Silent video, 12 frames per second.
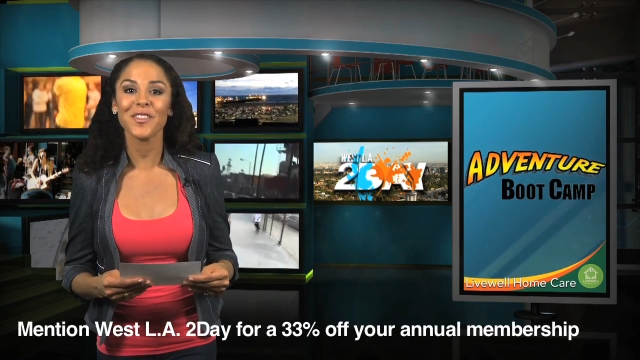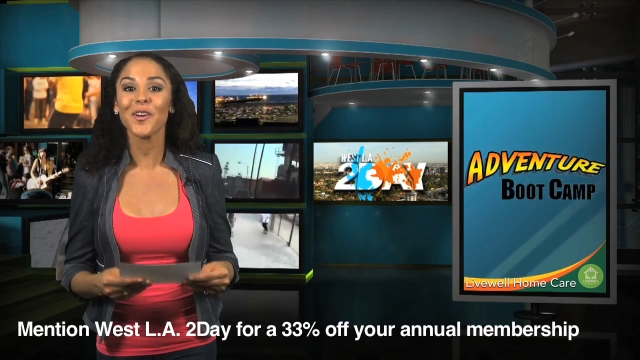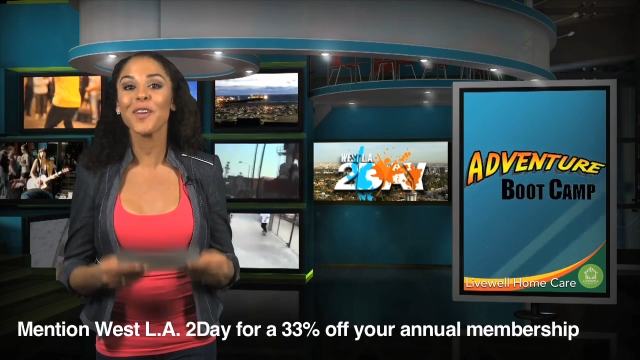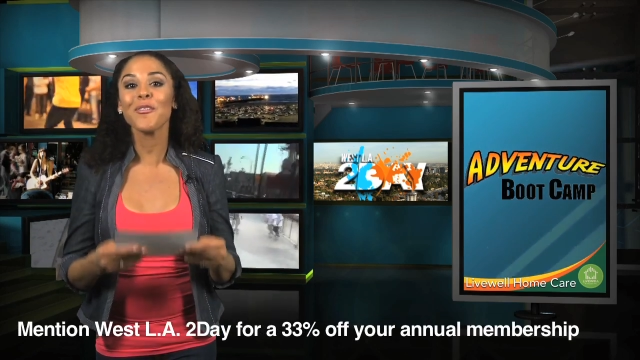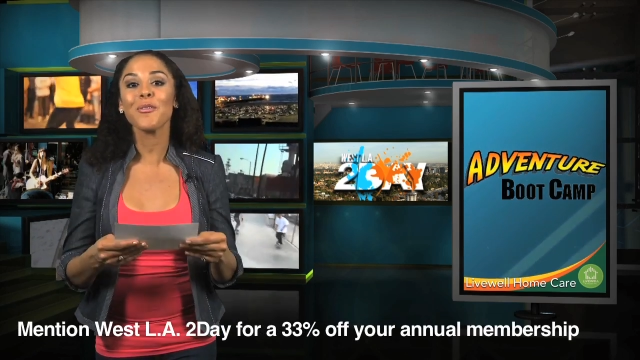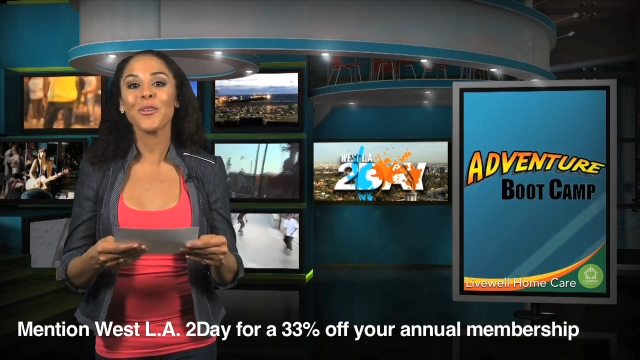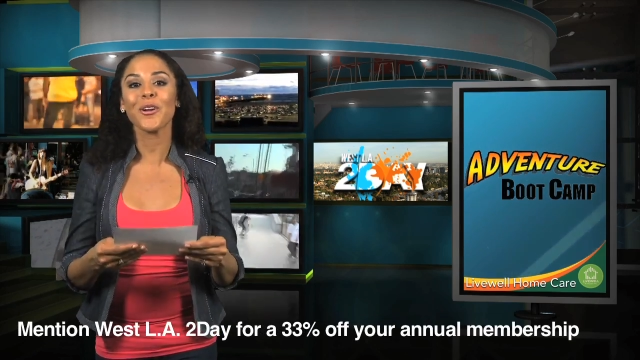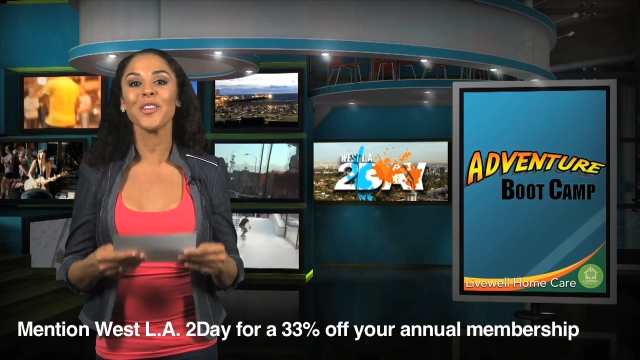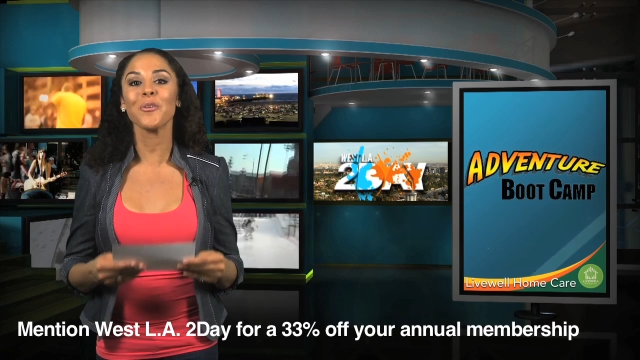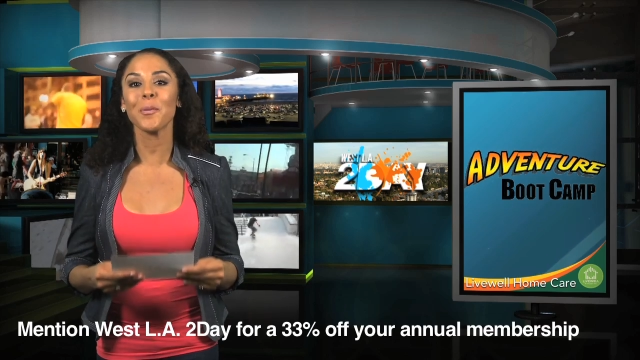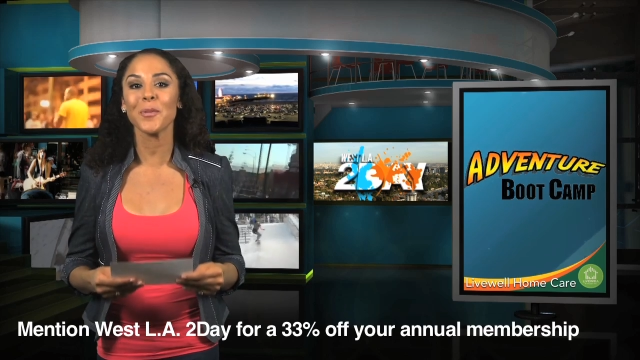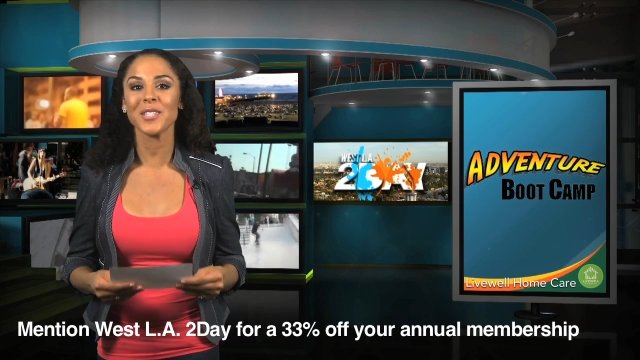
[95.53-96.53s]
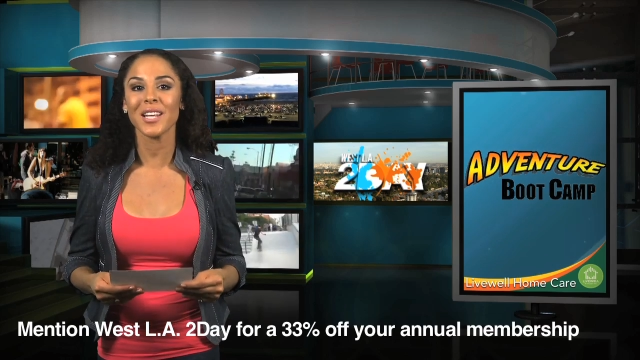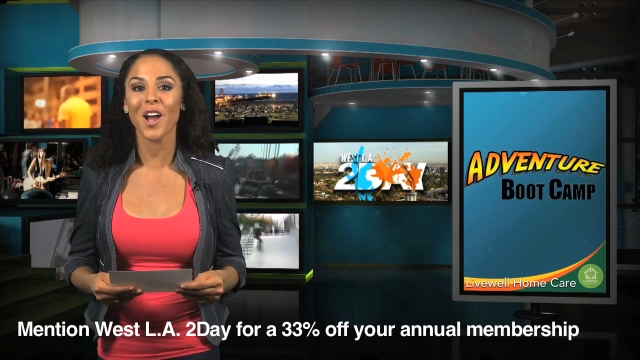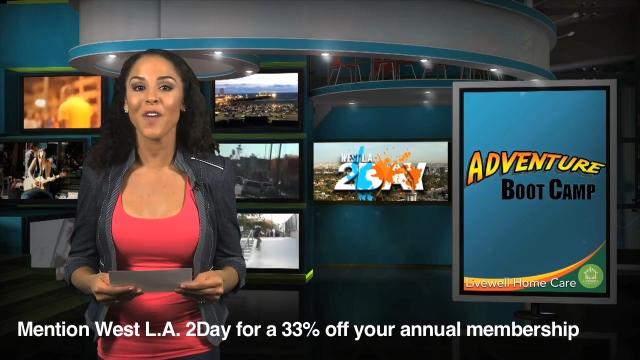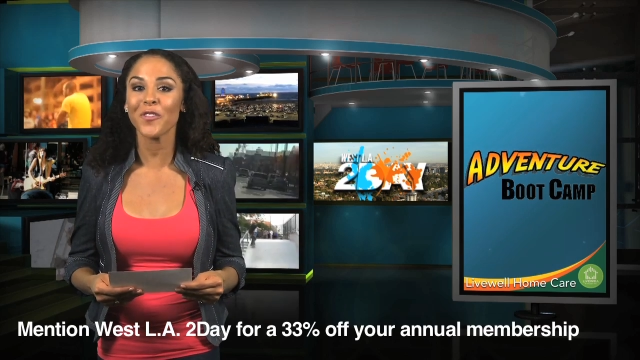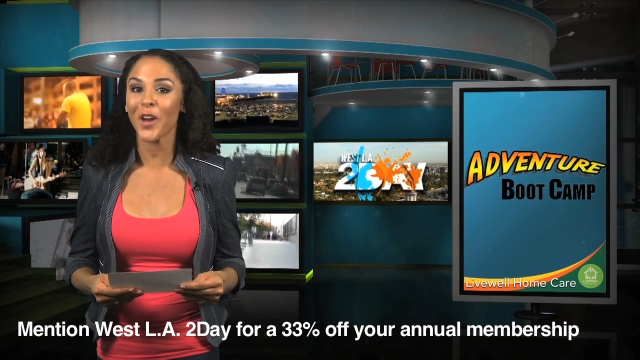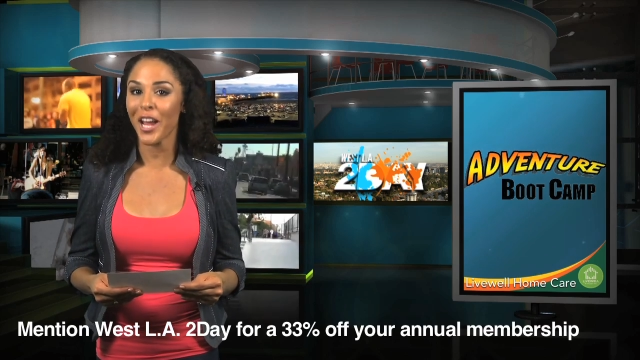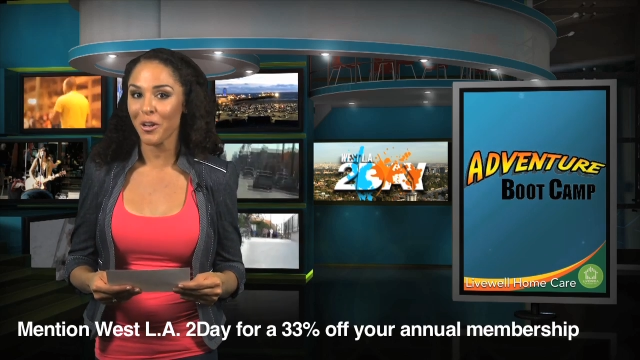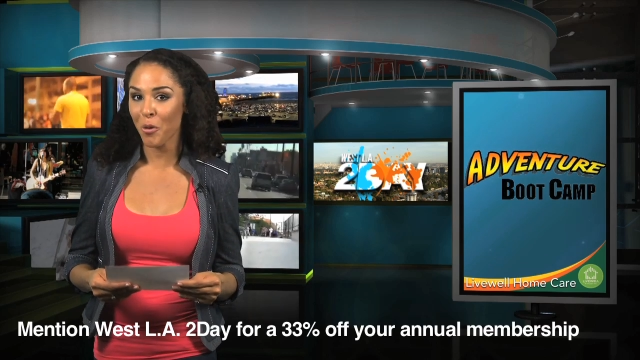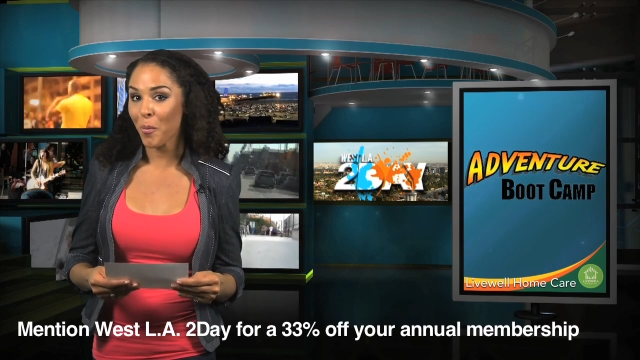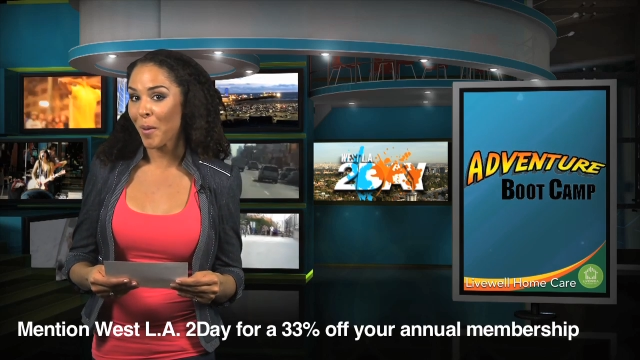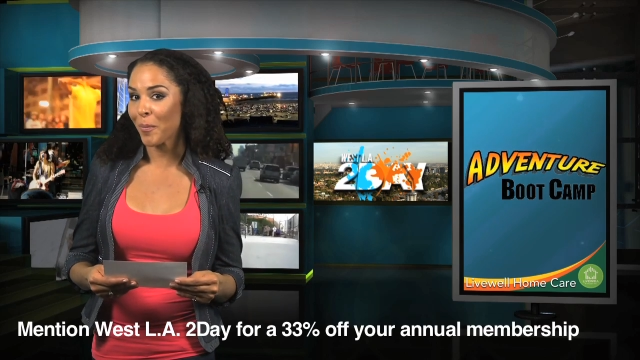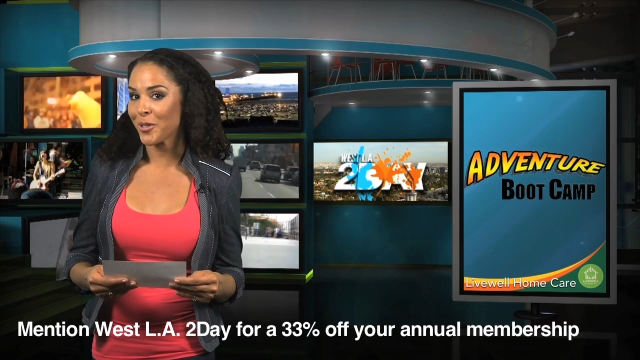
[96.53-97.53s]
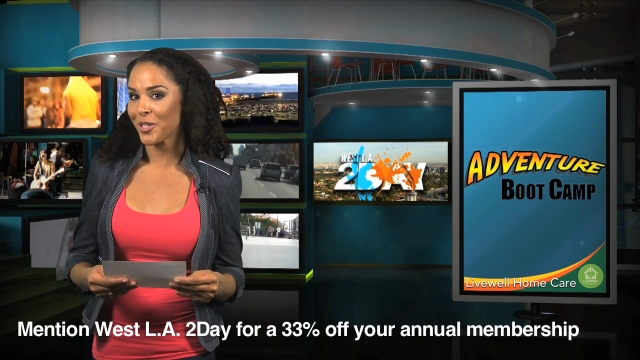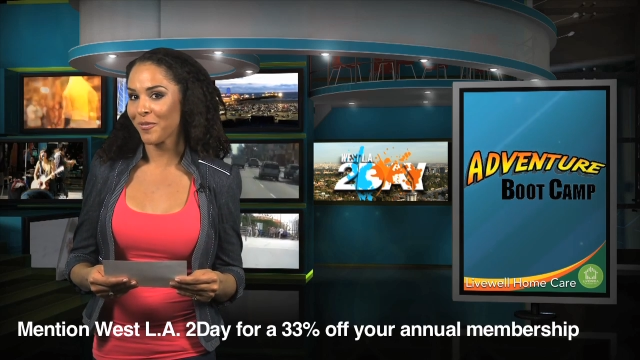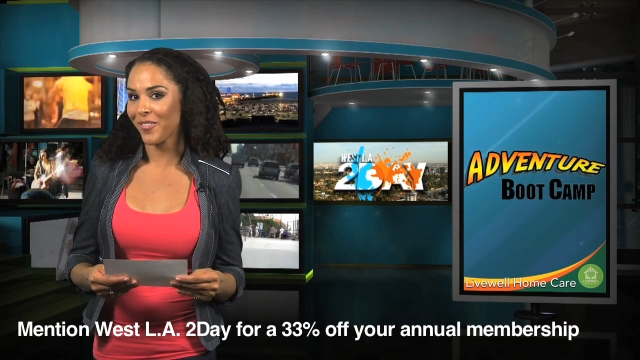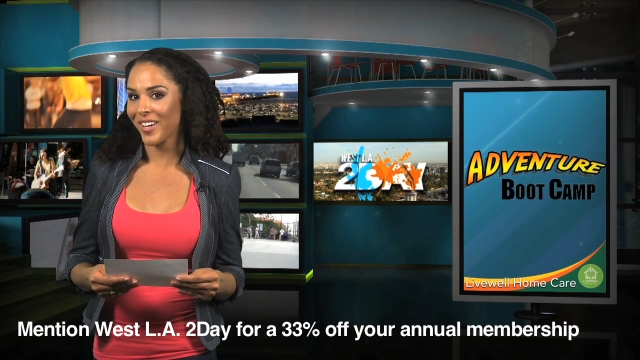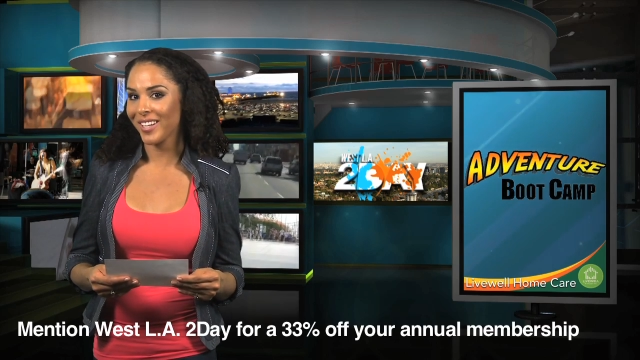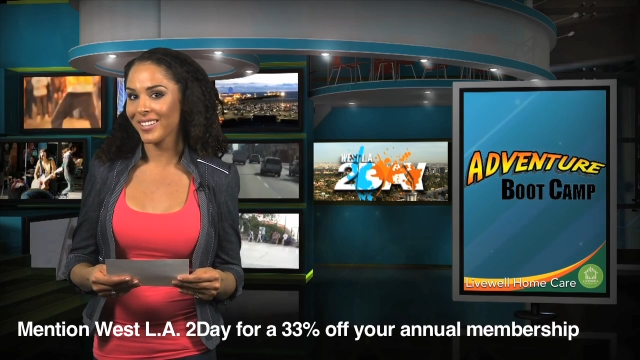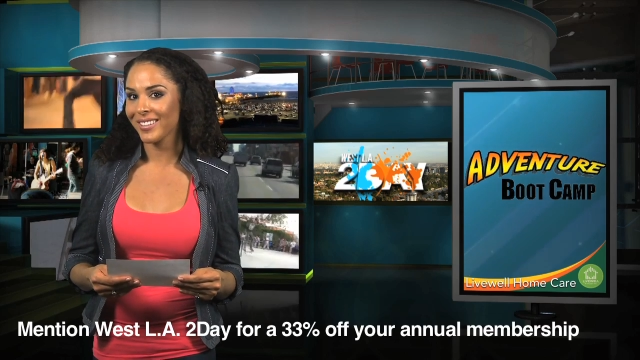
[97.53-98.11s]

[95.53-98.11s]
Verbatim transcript: they'll give you 33% off your annual membership fee.